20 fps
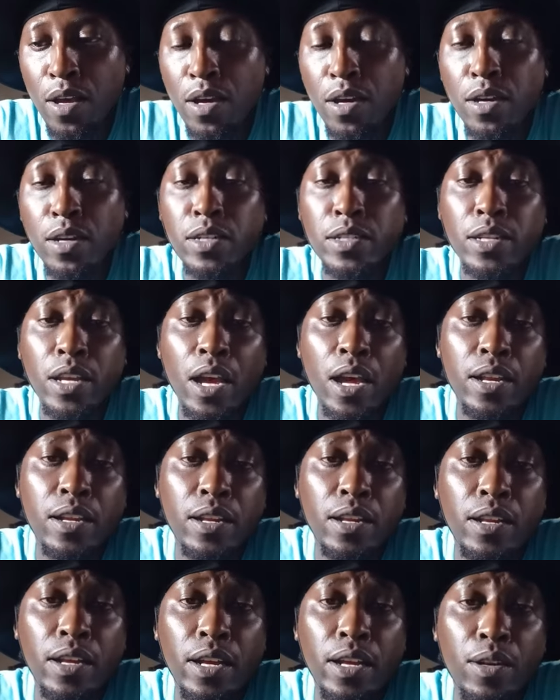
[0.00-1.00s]
Uh, it's kind
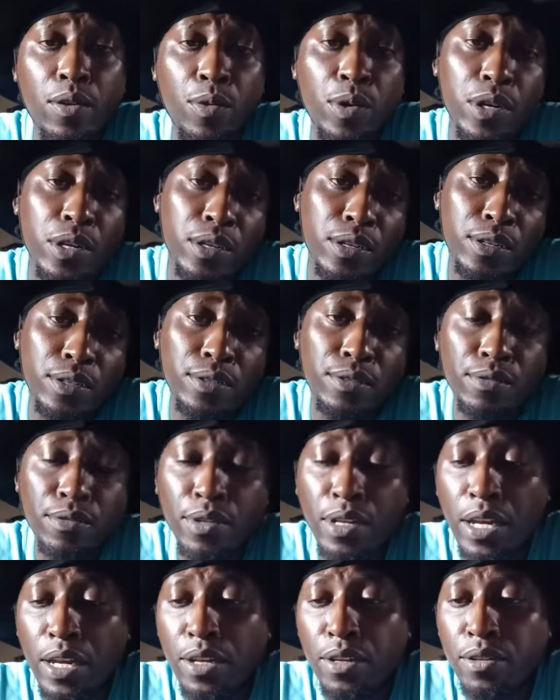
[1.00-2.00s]
of later, well,
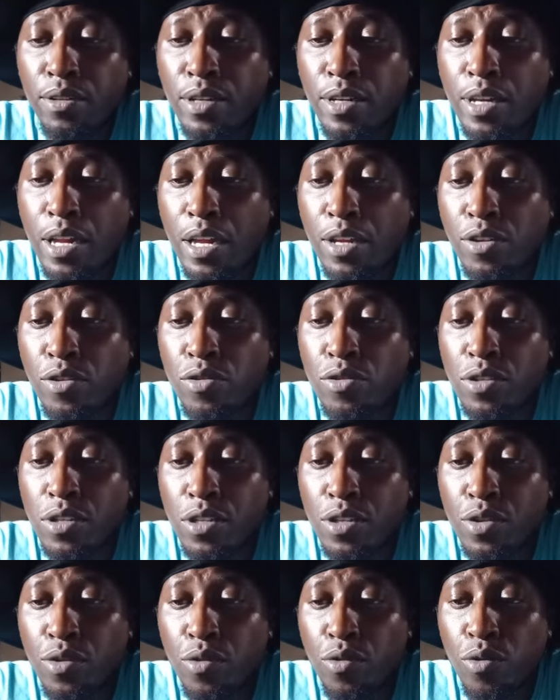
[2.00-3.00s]
later than I
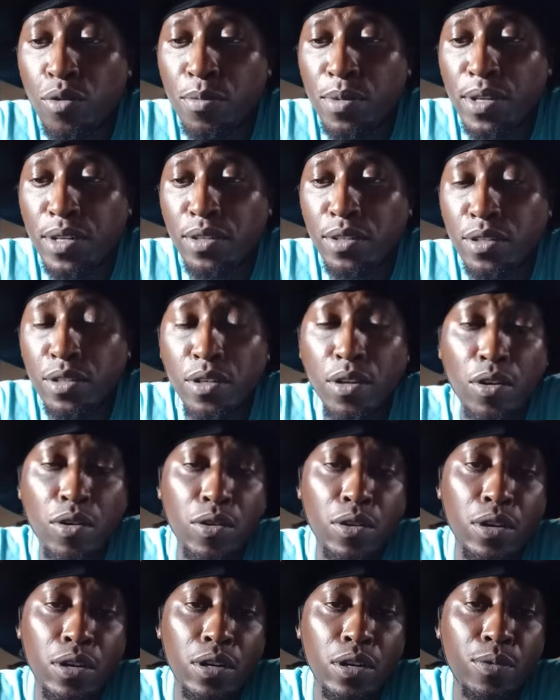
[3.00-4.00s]
usually do them, but it's all
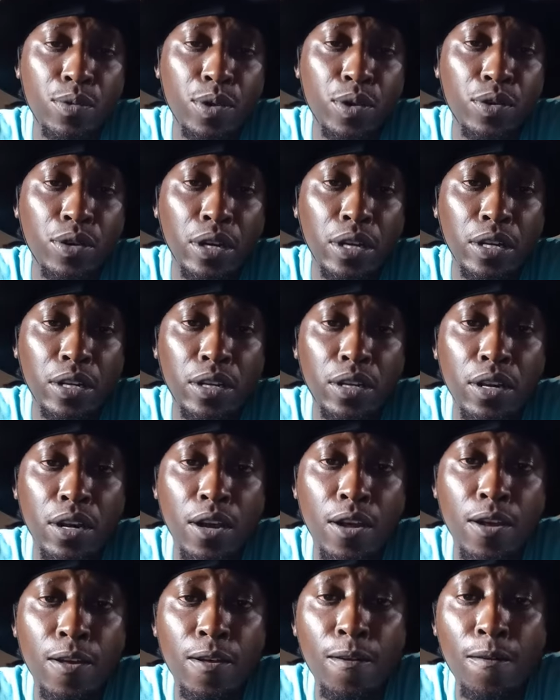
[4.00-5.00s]
good. We're gonna get it
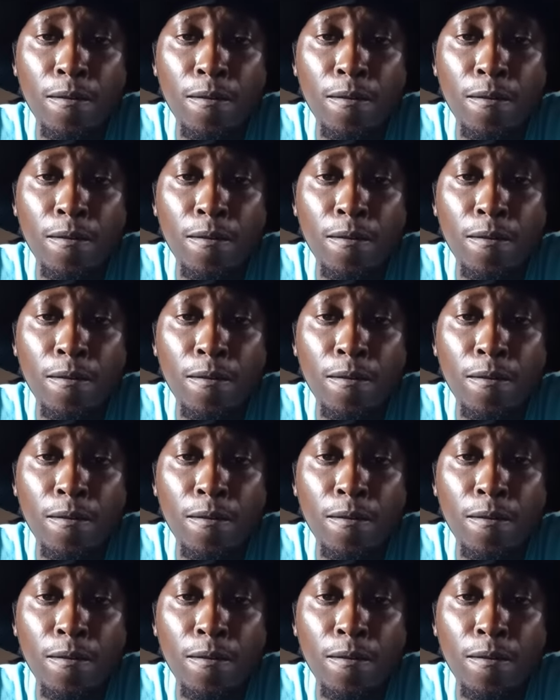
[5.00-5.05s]
done.